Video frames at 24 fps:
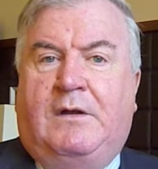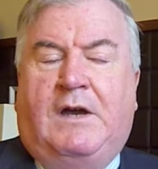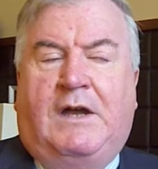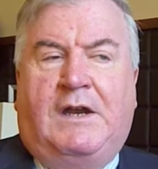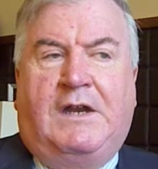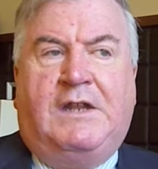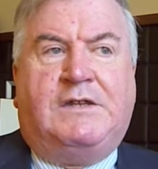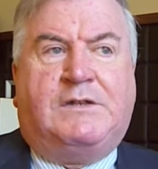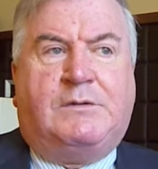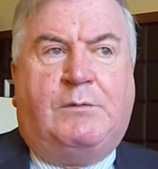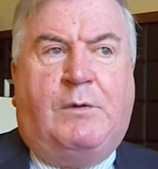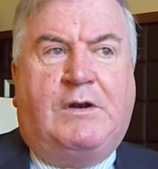I
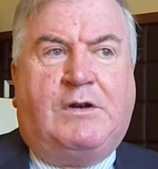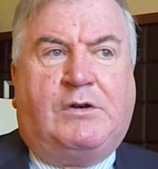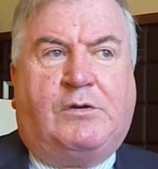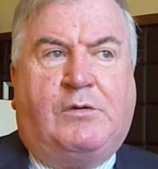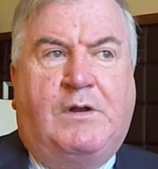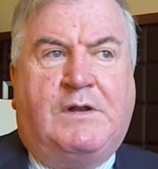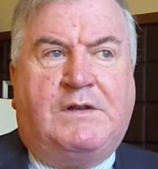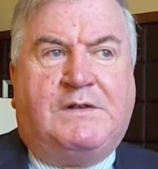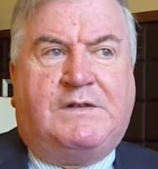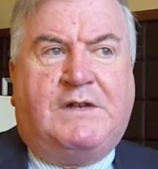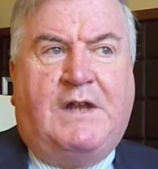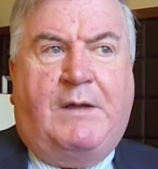think it's a
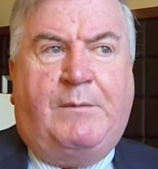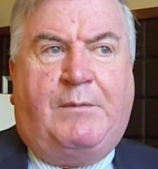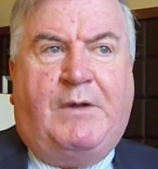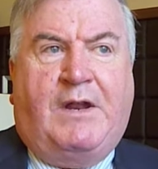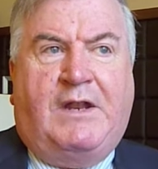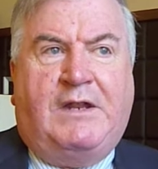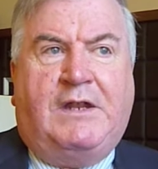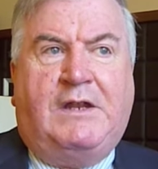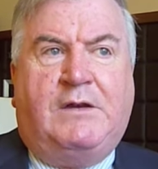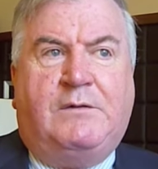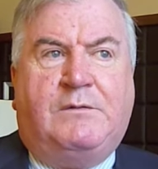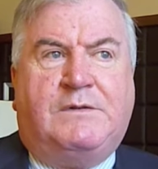retrograde step.
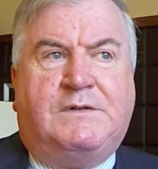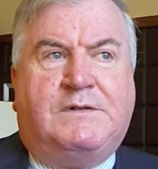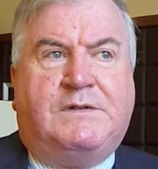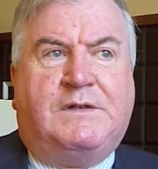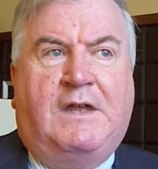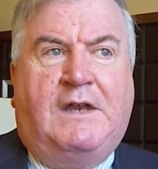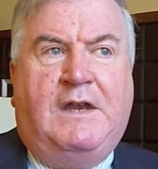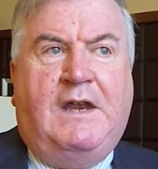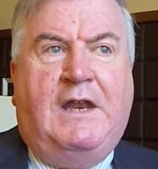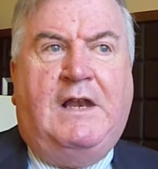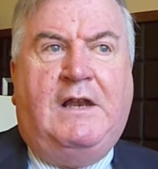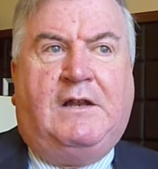I think it was
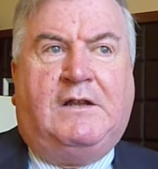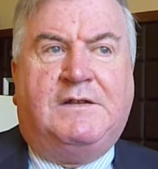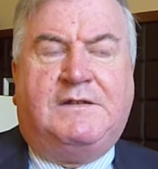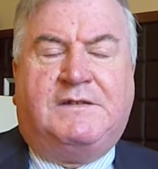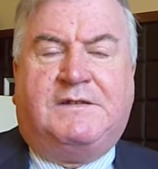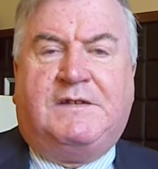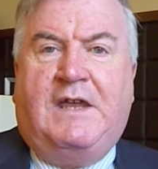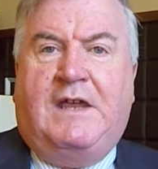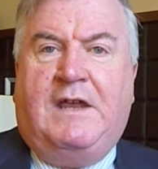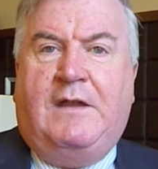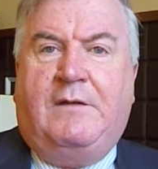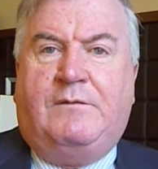an
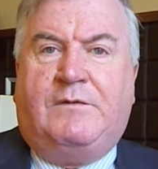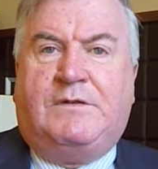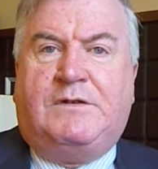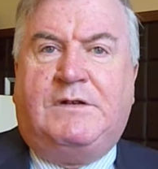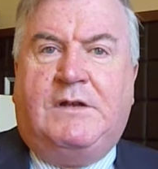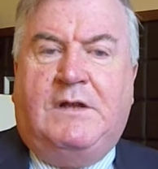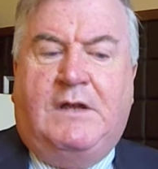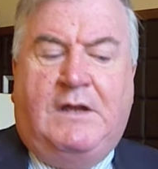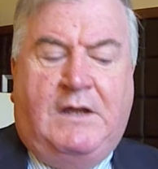ill-conceived,